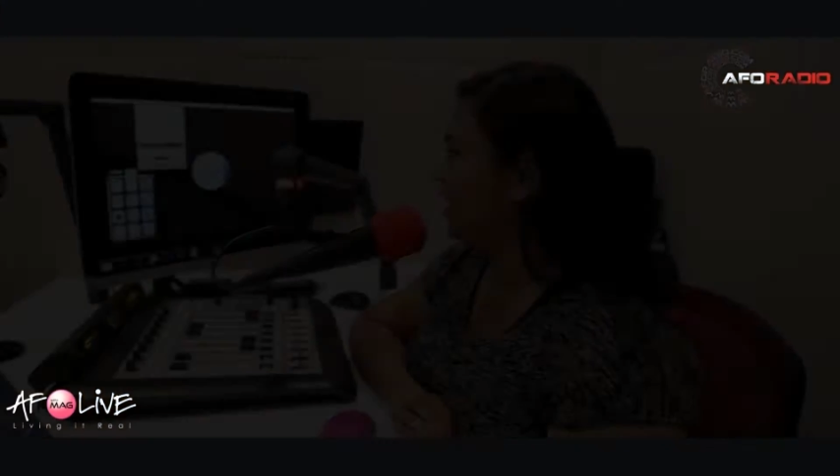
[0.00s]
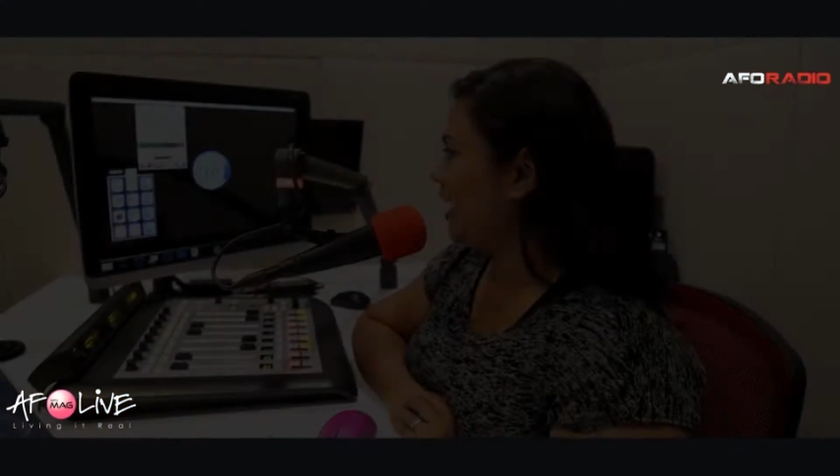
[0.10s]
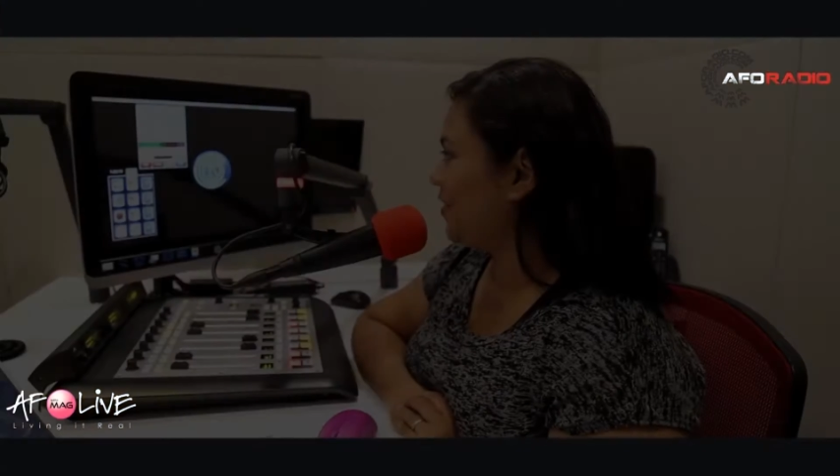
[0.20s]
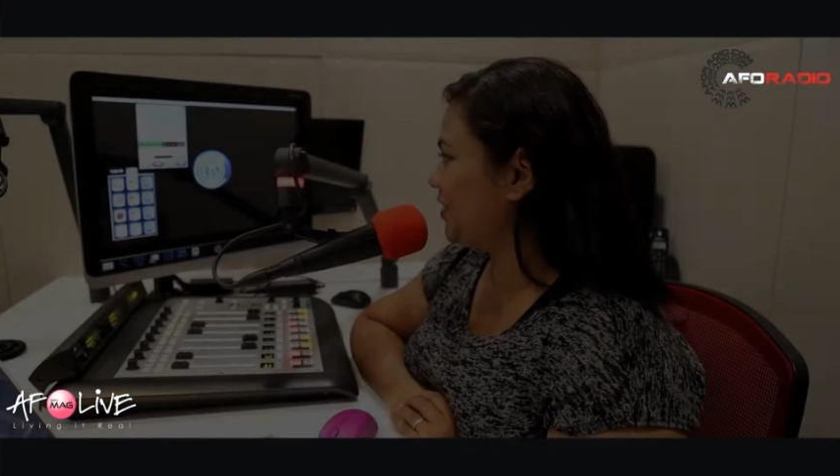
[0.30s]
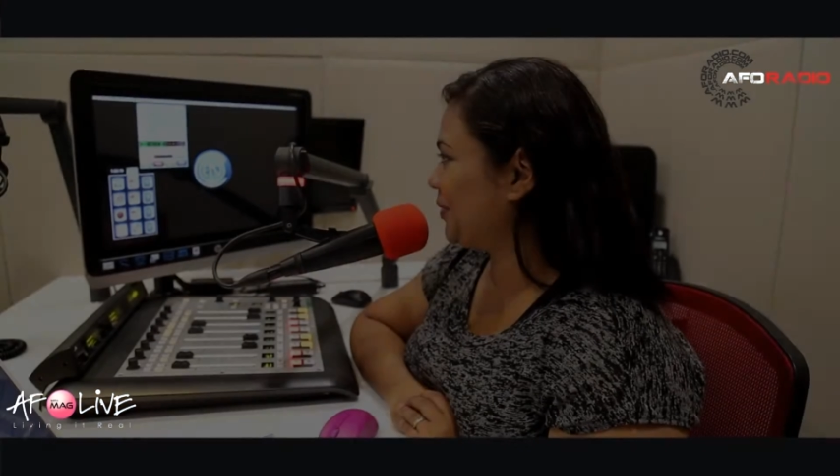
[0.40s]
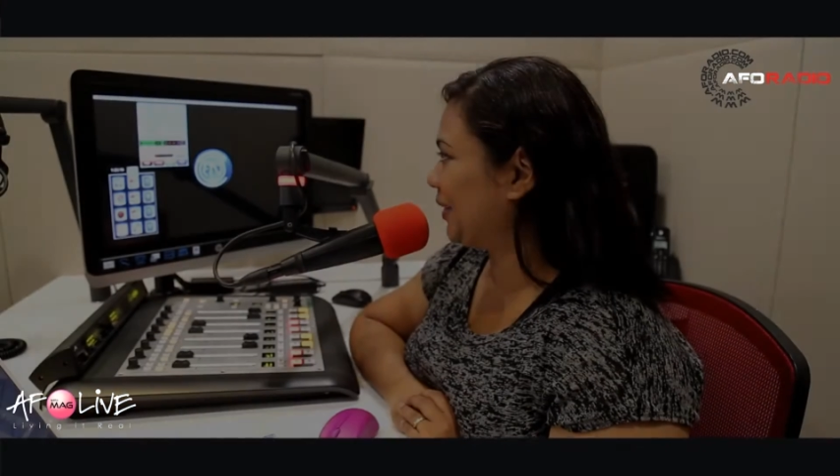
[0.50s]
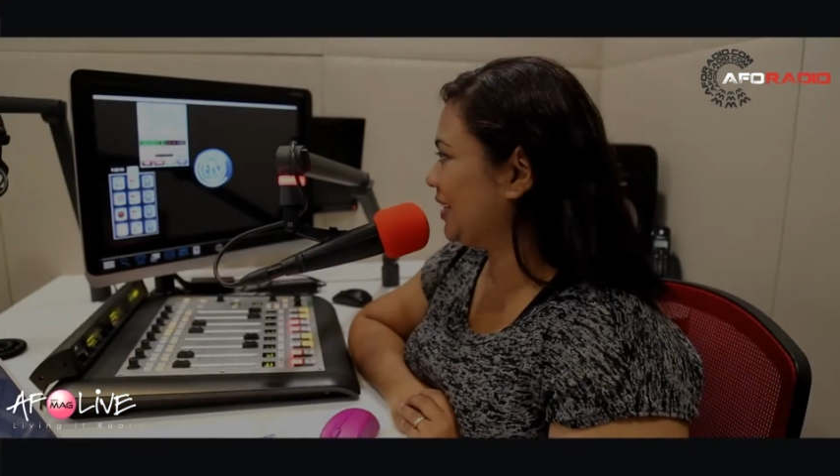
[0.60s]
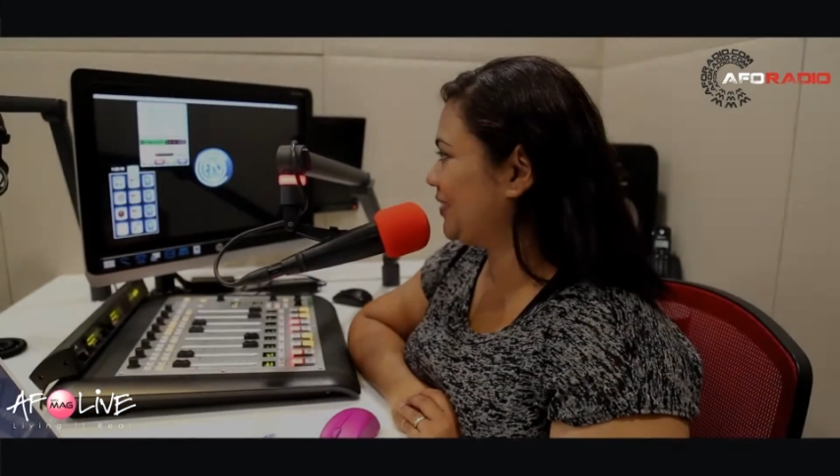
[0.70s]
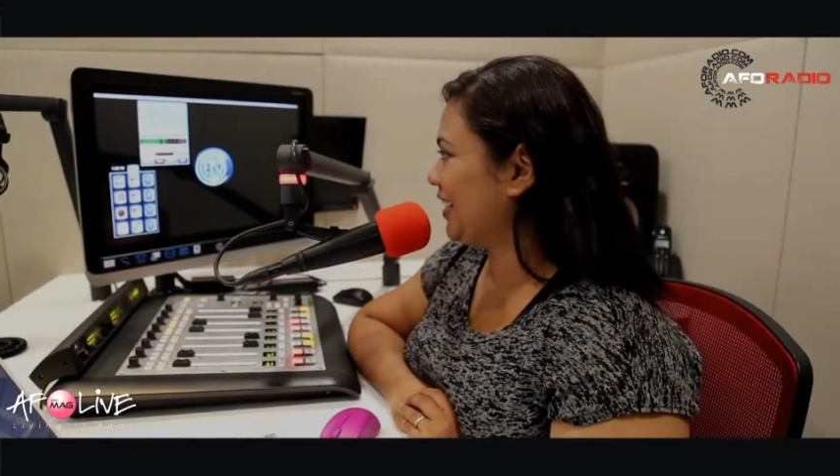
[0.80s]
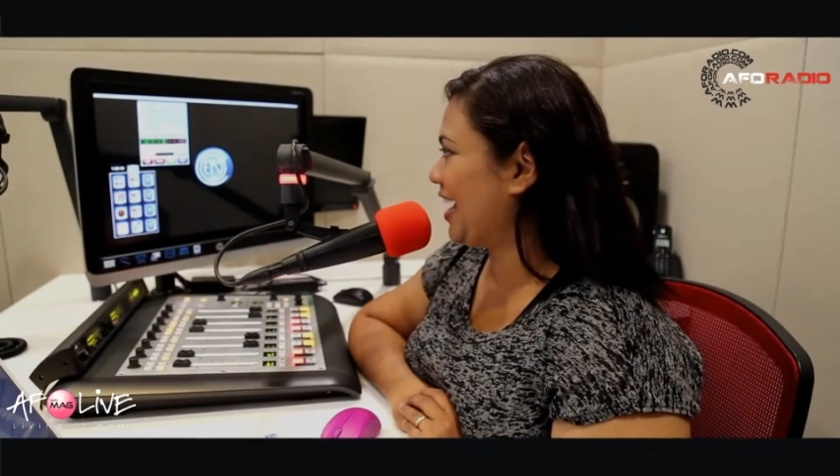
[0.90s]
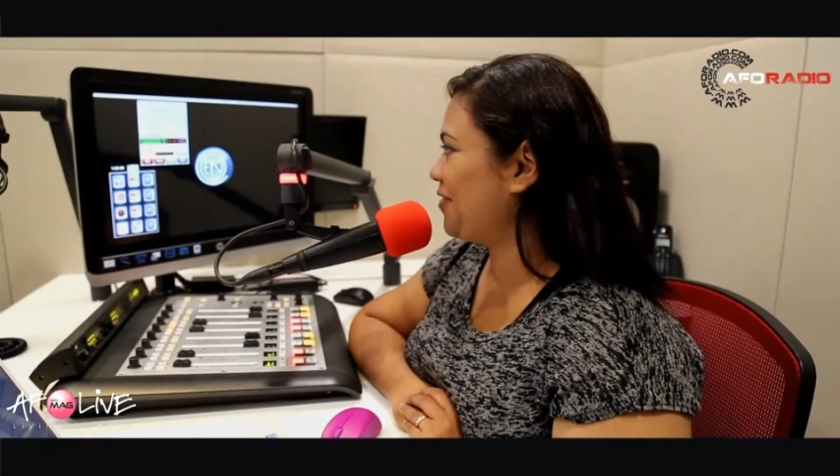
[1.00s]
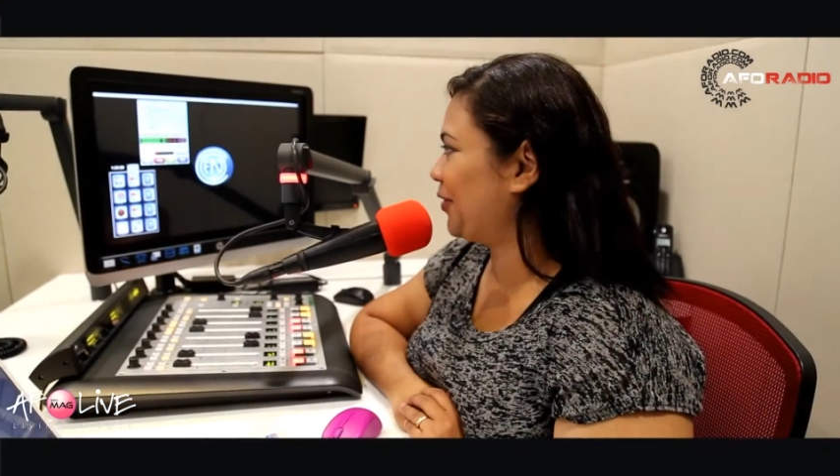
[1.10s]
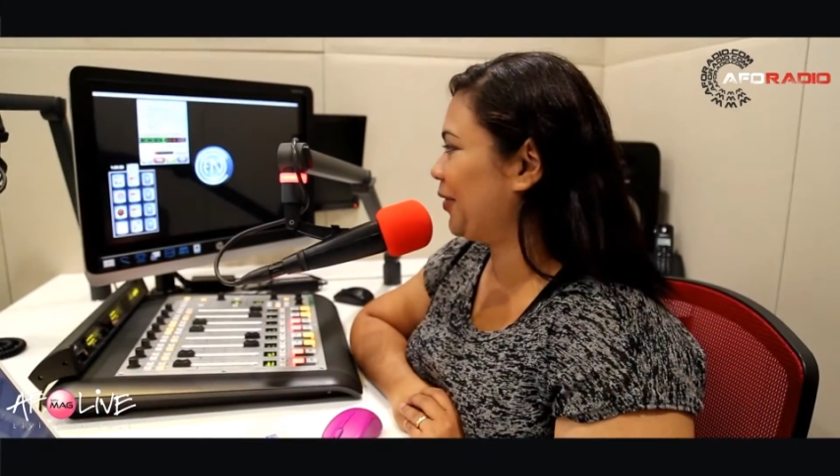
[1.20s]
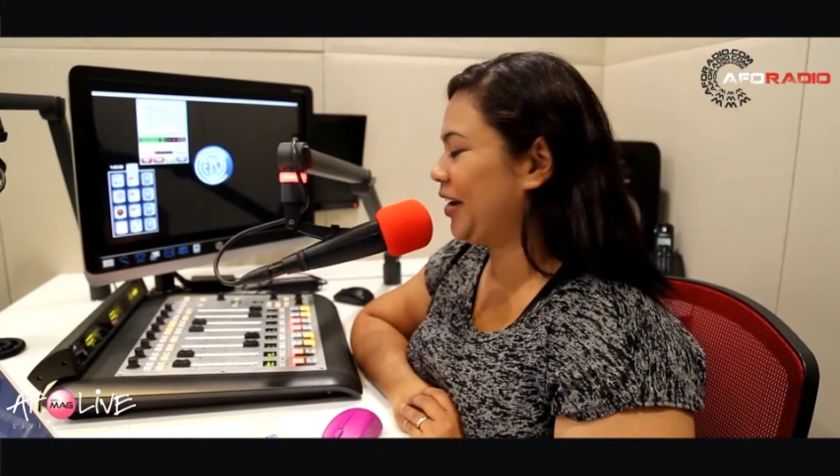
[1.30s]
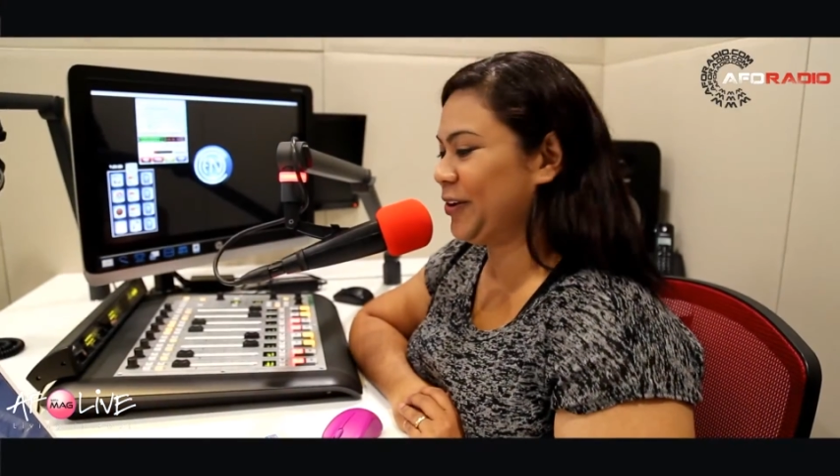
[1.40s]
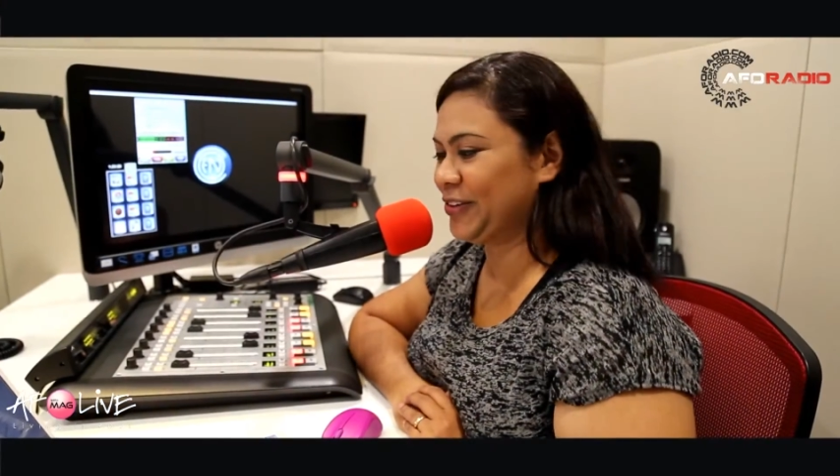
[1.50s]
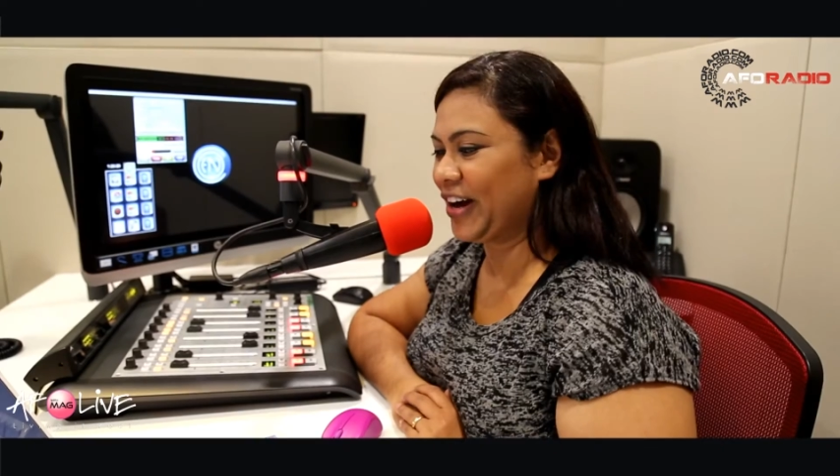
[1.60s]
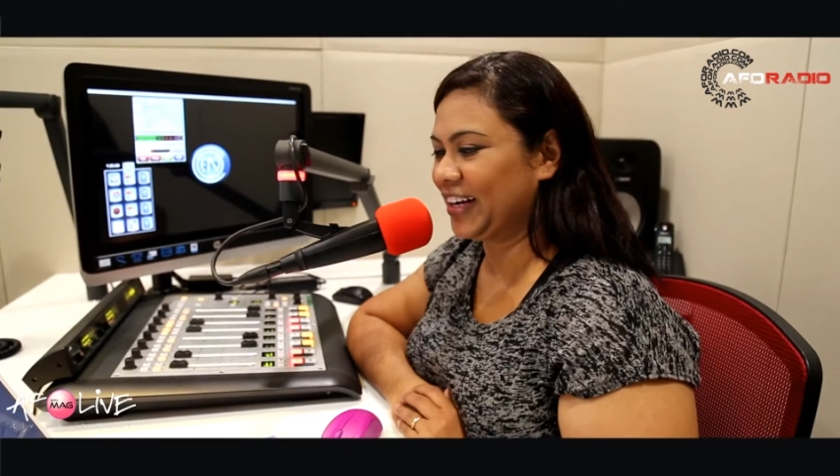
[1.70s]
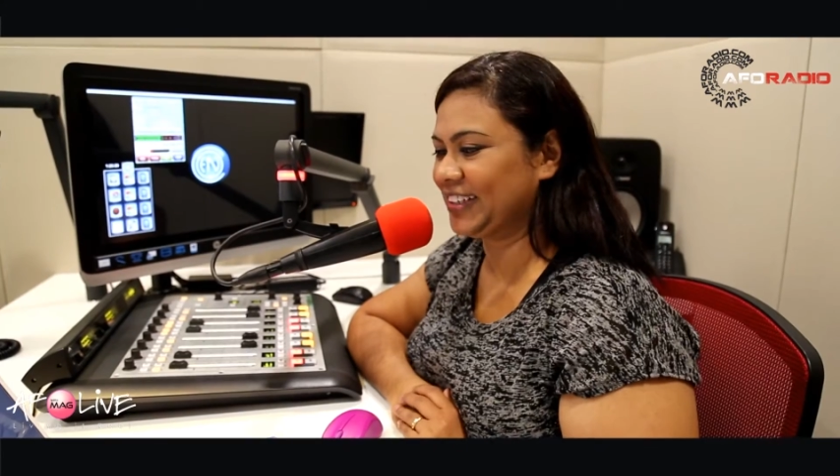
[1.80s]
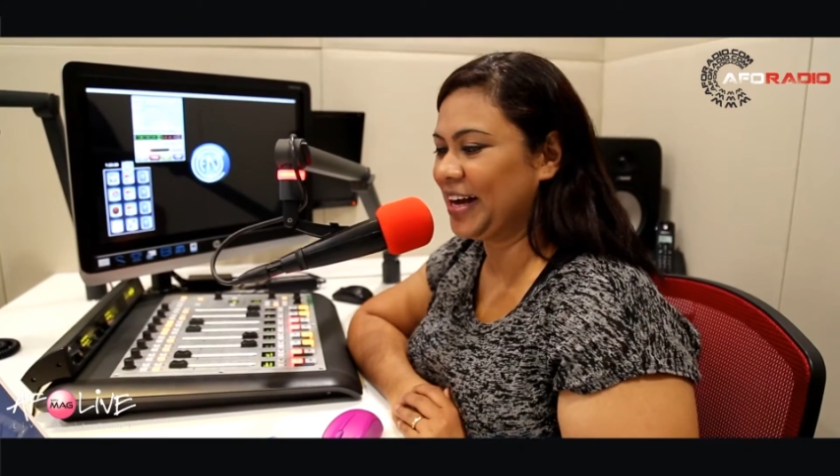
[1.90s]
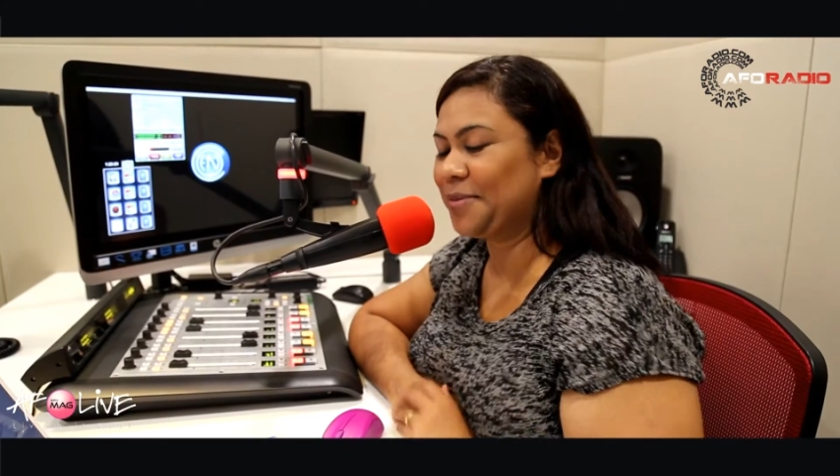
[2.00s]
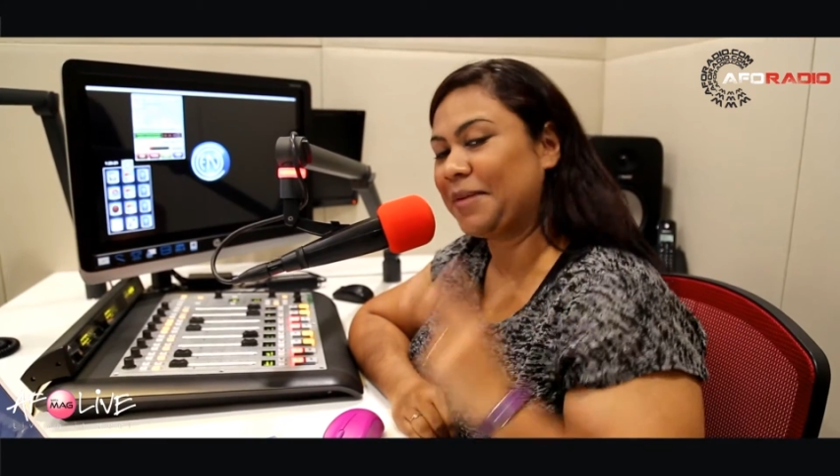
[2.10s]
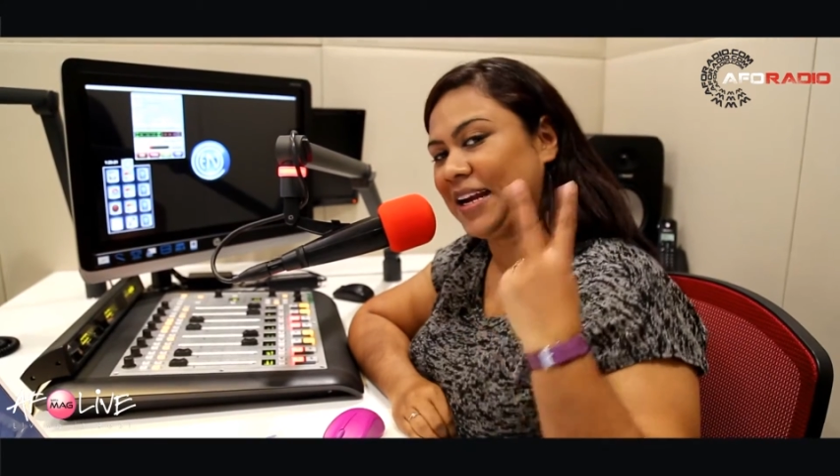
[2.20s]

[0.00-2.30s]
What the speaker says: Good afternoon, welcome to AFOradio.com.